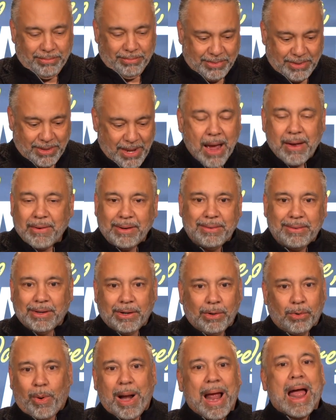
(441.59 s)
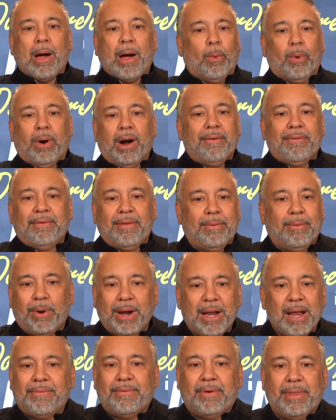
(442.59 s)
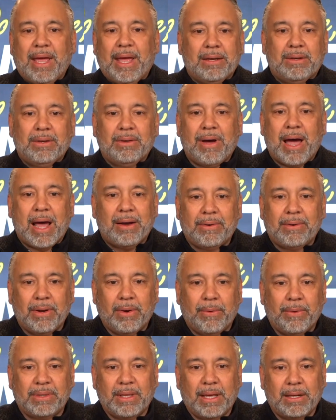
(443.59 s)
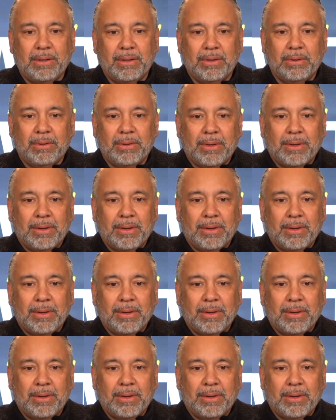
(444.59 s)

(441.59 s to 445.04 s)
down in the ground, whatever they do. I don't know what they do.